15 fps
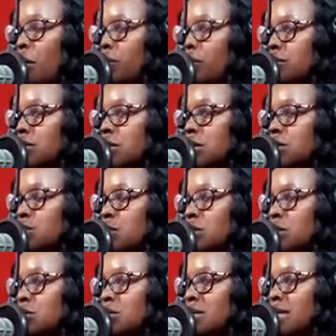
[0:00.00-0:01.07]
officers will
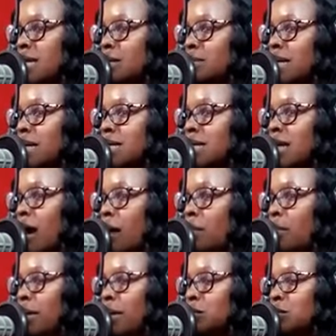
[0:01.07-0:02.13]
also take place in
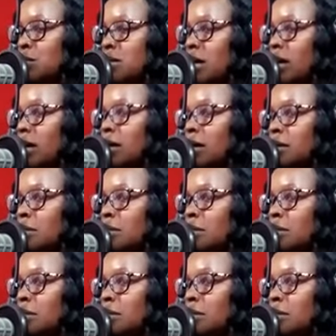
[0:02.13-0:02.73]
Abeokuta